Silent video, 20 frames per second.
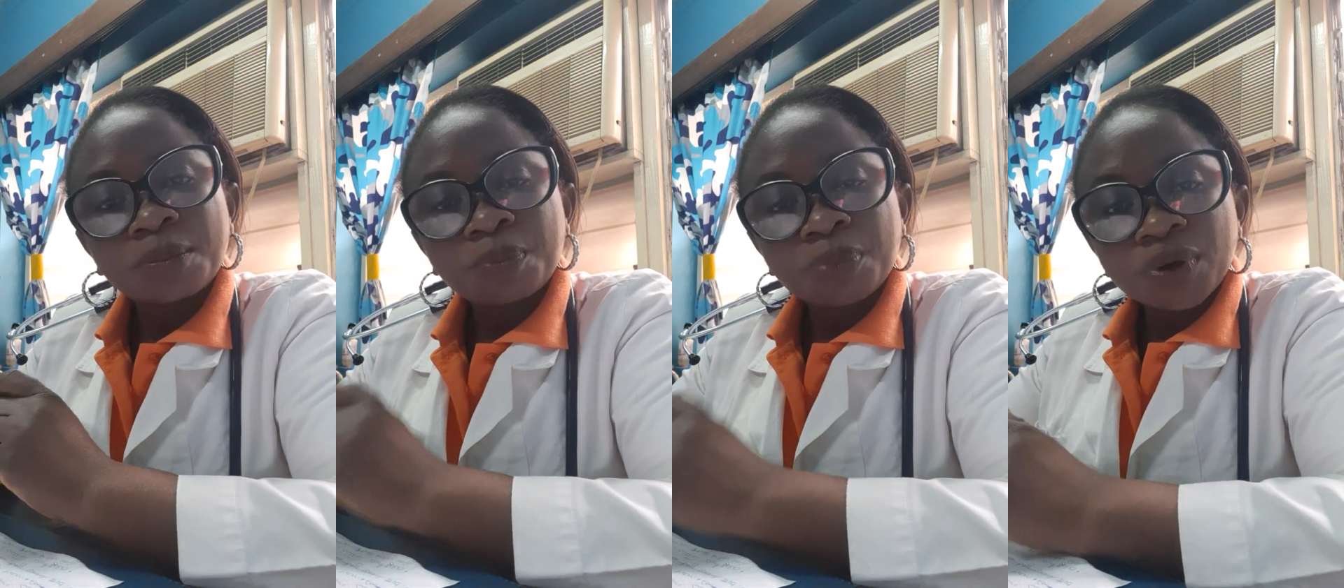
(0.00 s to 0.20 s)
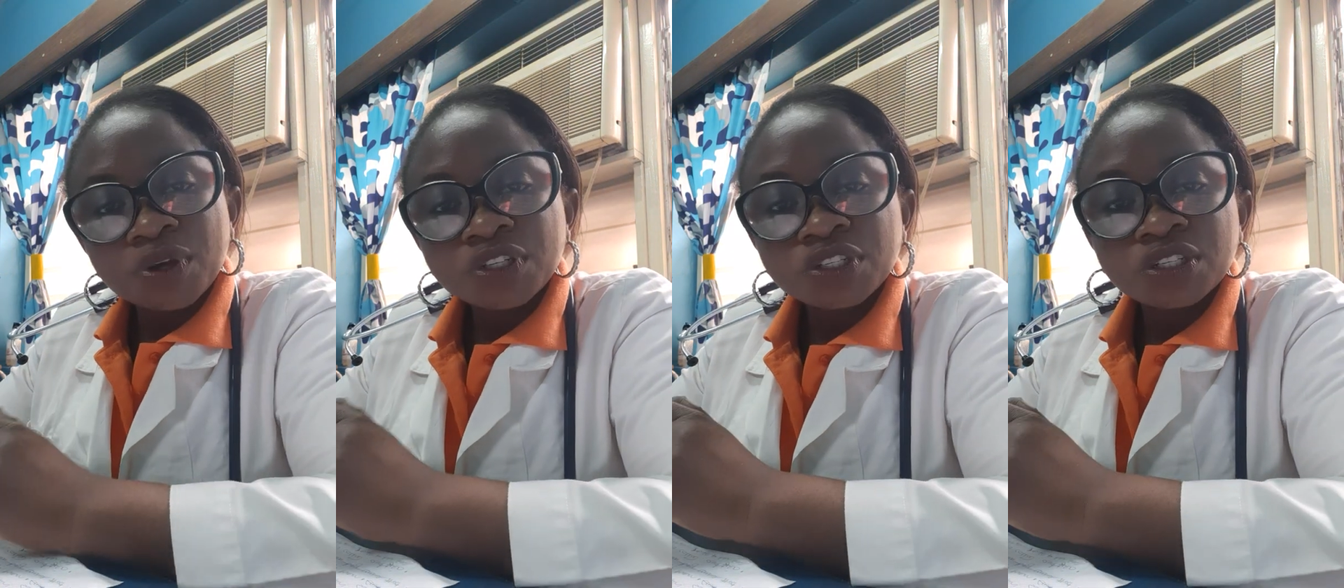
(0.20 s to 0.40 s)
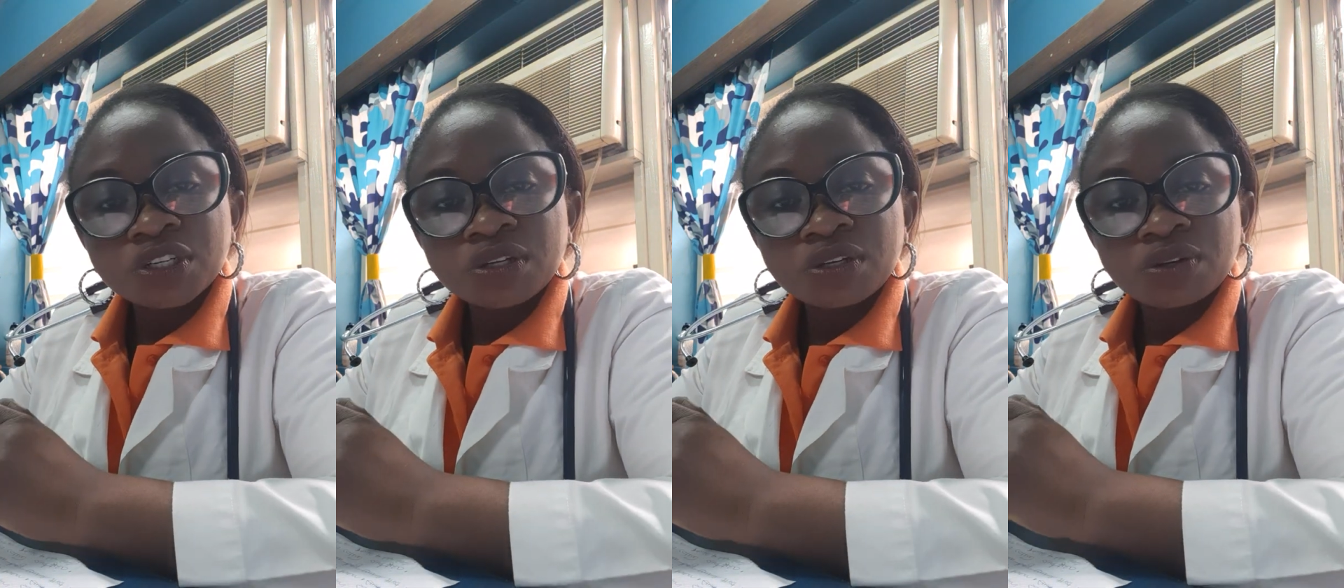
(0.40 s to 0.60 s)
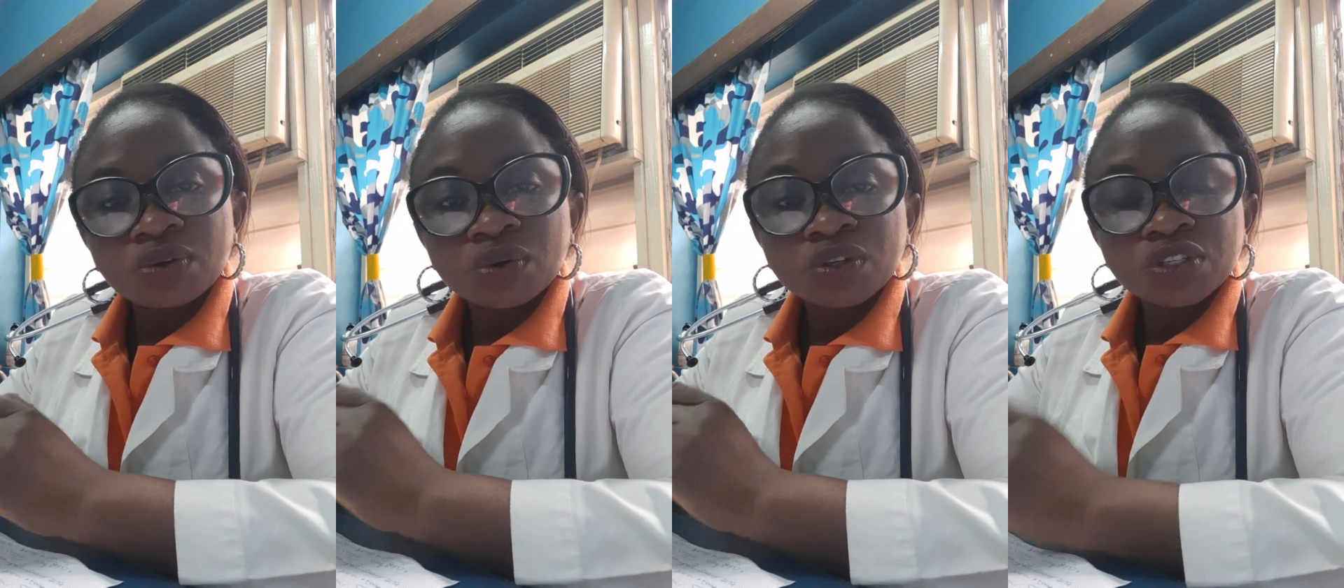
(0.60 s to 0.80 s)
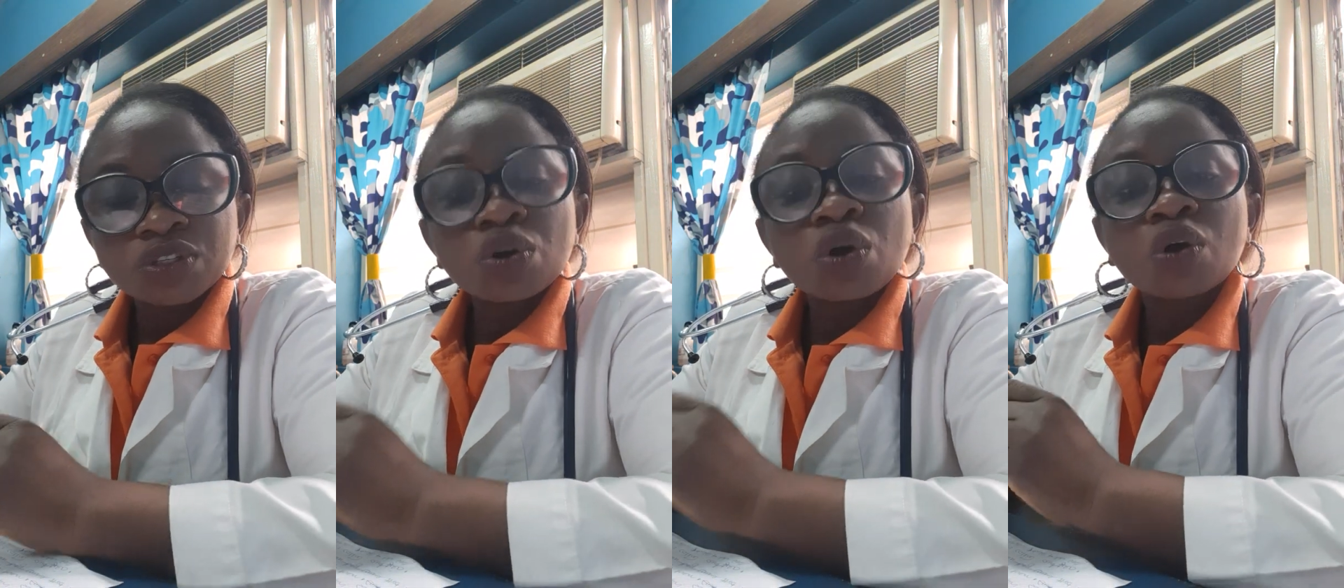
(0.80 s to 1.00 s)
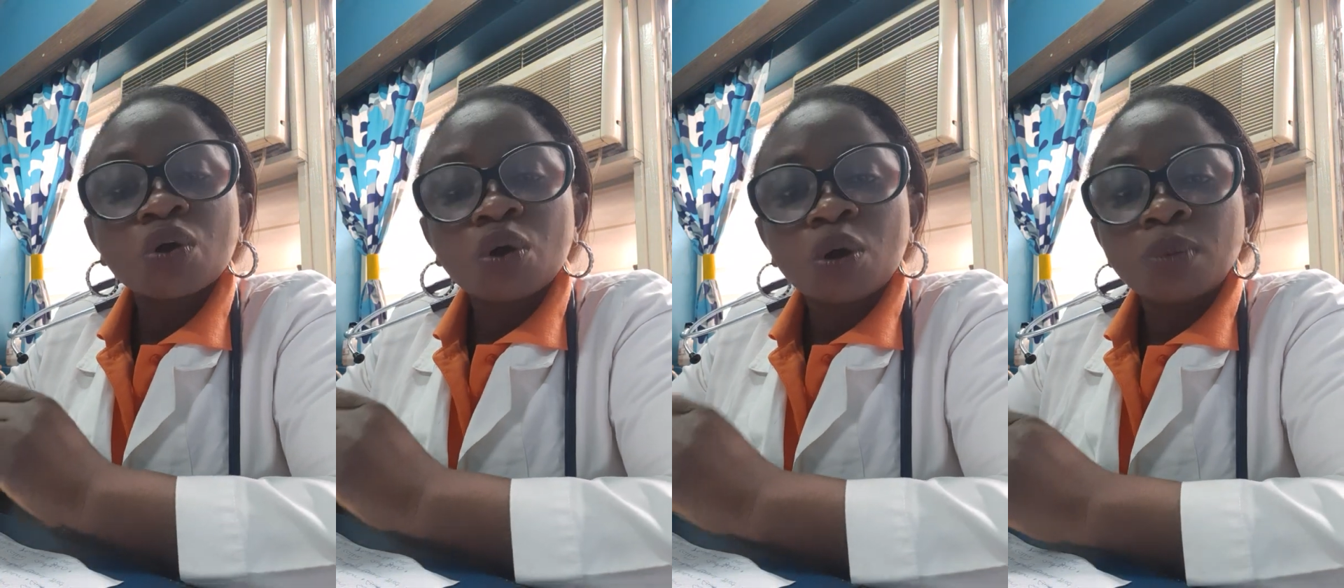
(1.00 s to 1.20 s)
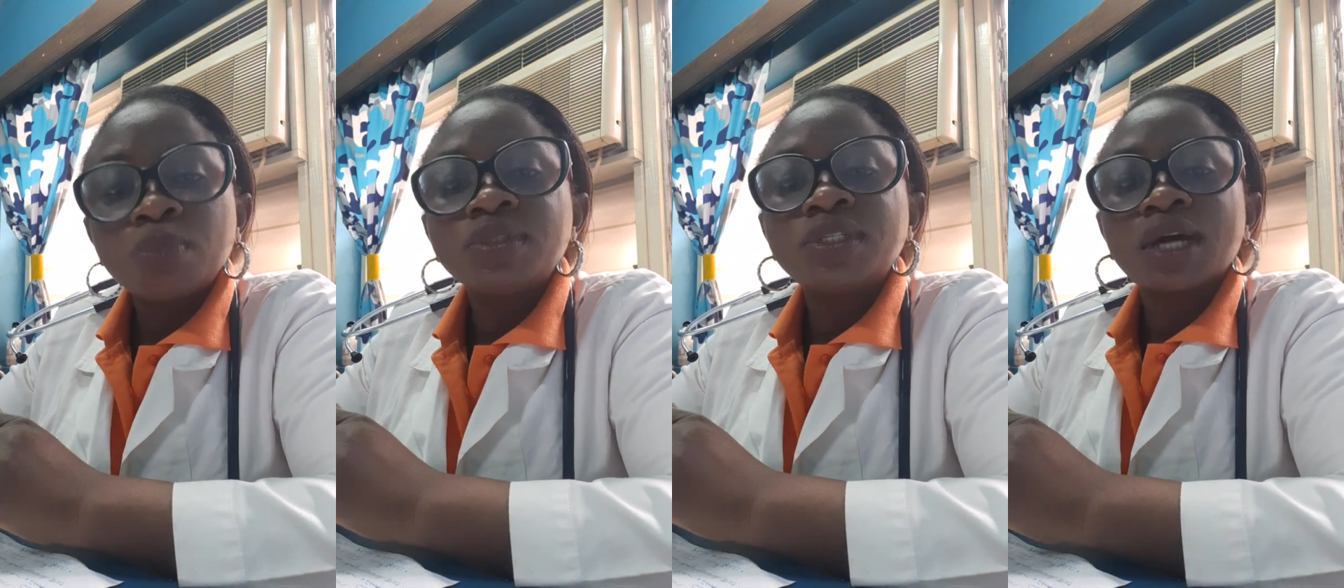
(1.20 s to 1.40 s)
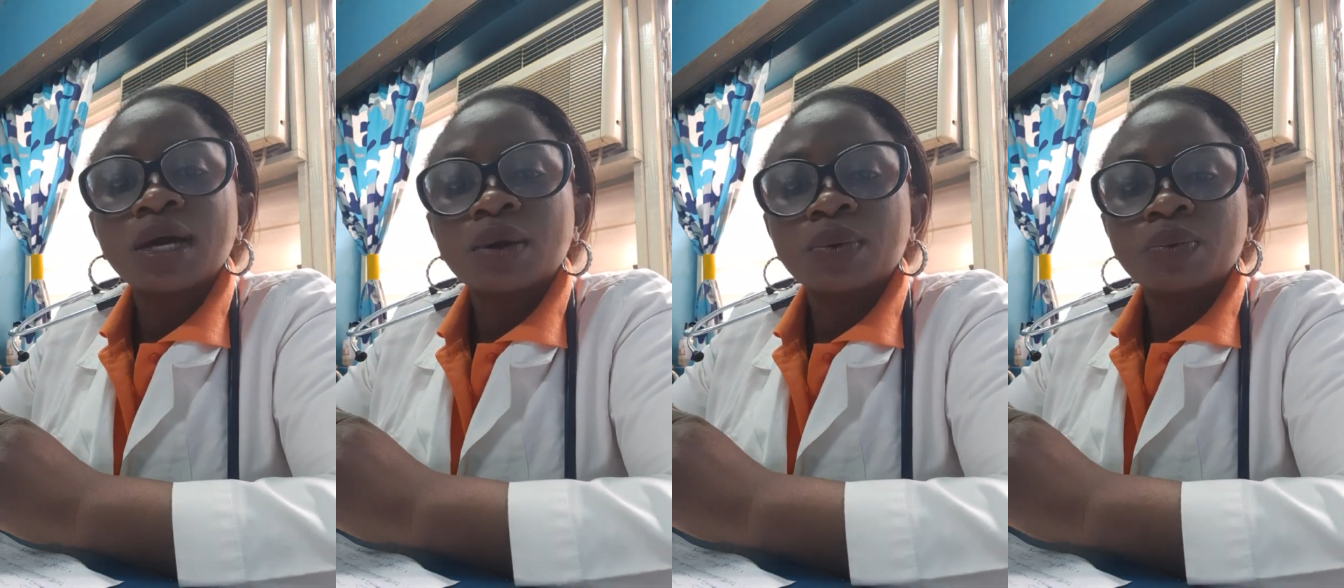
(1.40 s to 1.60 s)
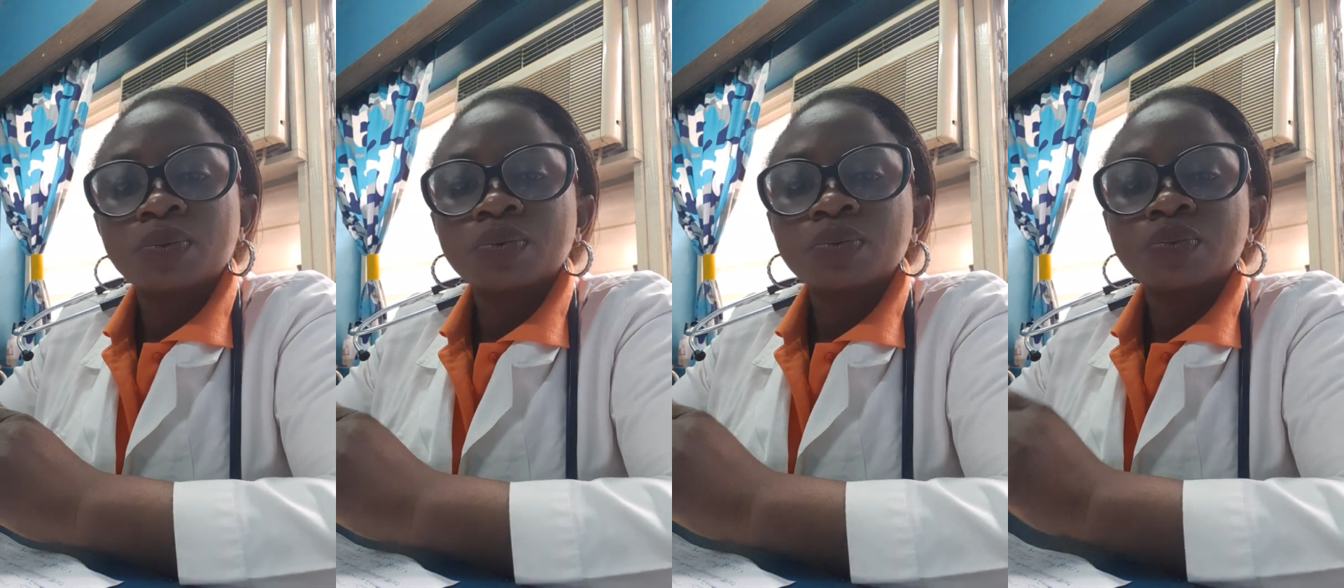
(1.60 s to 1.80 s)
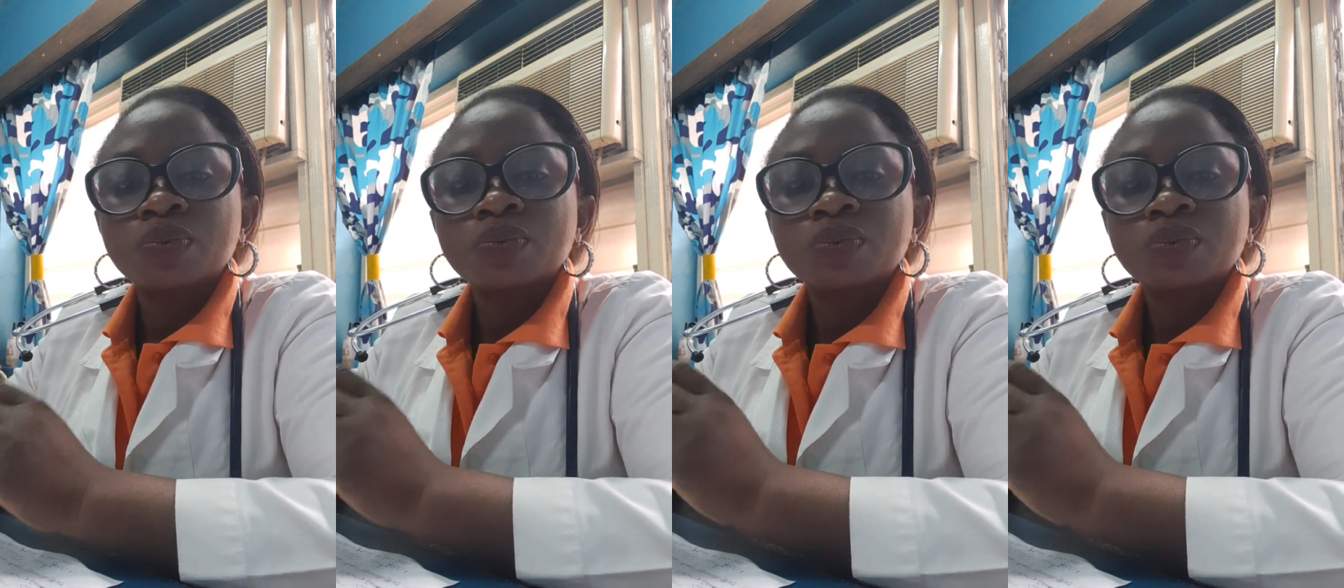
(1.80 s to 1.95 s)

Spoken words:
person does not come down